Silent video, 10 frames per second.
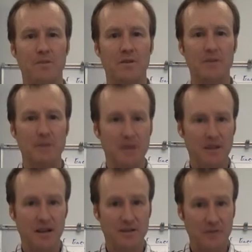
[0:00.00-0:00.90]
Something that
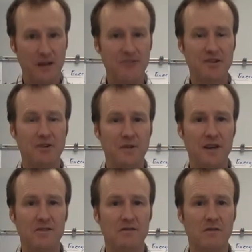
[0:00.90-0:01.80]
gets faster and
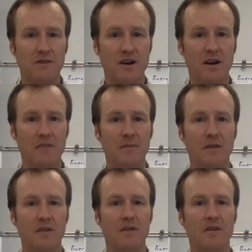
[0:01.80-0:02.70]
faster over time,
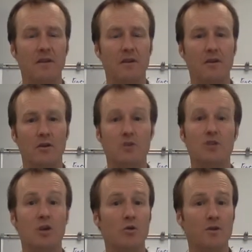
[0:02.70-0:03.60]
or
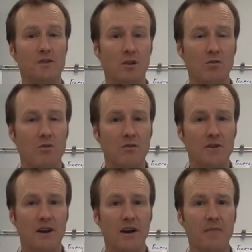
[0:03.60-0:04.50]
slower and slower over
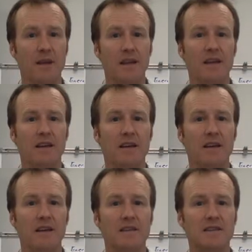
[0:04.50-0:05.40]
time,
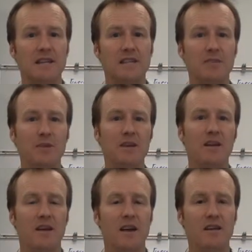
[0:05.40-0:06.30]
it's said to
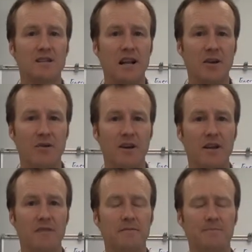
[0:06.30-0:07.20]
be accelerating.